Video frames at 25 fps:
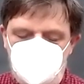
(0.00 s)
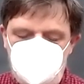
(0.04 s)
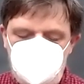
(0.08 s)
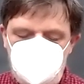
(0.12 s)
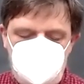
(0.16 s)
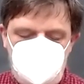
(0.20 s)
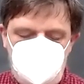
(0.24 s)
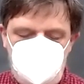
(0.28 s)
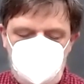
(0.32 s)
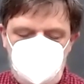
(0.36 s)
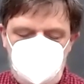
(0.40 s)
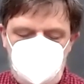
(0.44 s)
I'm
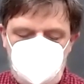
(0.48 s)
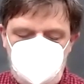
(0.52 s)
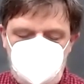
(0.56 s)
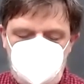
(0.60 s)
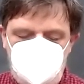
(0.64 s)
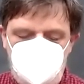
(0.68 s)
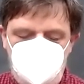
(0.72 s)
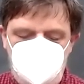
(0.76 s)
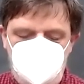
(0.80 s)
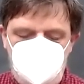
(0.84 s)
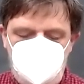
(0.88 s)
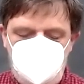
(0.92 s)

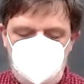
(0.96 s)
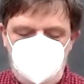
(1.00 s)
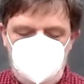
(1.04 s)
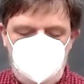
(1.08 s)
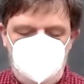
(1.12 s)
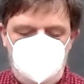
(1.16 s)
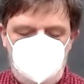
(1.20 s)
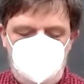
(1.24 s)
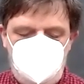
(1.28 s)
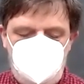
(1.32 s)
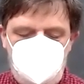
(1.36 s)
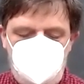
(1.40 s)
suggesting
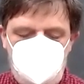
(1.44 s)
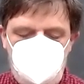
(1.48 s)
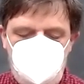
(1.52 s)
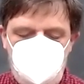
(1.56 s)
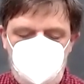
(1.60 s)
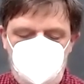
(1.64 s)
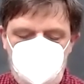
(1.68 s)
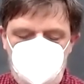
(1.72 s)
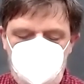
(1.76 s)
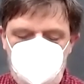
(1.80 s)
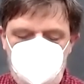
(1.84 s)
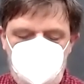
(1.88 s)
that that
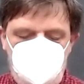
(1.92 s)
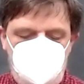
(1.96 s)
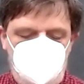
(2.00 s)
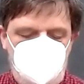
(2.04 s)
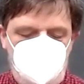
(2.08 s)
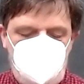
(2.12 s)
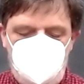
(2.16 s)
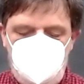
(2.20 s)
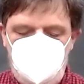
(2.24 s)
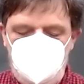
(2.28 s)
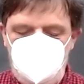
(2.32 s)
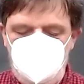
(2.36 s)
the
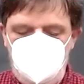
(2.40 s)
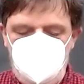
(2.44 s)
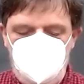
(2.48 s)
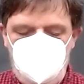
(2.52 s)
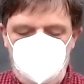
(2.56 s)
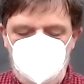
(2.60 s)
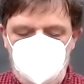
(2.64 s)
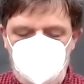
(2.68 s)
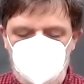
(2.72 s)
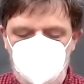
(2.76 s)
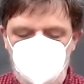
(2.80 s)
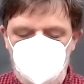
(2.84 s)
the you
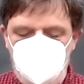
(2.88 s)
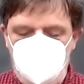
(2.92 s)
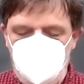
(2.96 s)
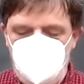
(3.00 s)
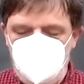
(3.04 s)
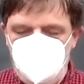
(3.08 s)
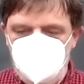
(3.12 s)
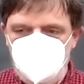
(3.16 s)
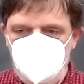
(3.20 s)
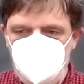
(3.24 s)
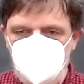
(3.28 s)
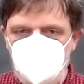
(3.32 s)
know
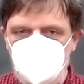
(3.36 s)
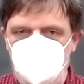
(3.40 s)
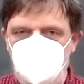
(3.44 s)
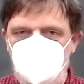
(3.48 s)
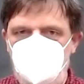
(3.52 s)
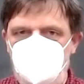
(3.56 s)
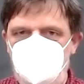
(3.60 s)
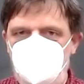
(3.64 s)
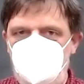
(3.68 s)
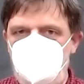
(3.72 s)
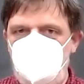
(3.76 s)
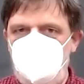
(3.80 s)
main
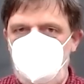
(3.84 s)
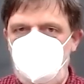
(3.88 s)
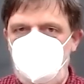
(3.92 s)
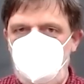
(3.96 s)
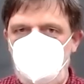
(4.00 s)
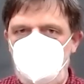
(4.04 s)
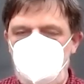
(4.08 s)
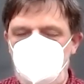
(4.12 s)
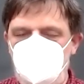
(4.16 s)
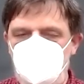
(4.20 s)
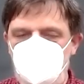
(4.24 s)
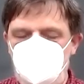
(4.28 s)
point
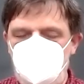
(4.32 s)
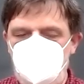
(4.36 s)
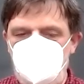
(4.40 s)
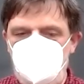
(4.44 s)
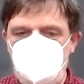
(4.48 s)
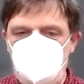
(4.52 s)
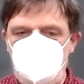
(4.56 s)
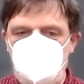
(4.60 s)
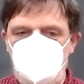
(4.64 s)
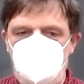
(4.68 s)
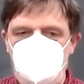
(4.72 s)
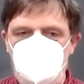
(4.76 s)
of the
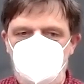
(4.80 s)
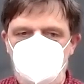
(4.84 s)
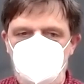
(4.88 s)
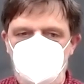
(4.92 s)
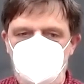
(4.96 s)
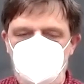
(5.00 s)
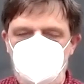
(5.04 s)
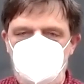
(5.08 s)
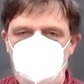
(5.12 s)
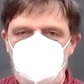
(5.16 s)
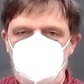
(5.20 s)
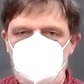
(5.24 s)
paper should to
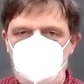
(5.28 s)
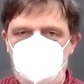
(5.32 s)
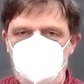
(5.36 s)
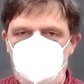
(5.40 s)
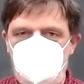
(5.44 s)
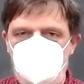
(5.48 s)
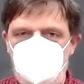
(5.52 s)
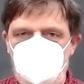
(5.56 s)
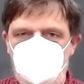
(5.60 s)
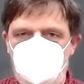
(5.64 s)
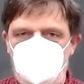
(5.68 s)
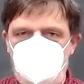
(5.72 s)
be
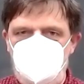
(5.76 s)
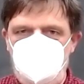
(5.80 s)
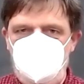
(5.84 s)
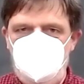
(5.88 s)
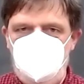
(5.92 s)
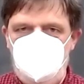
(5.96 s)
interpret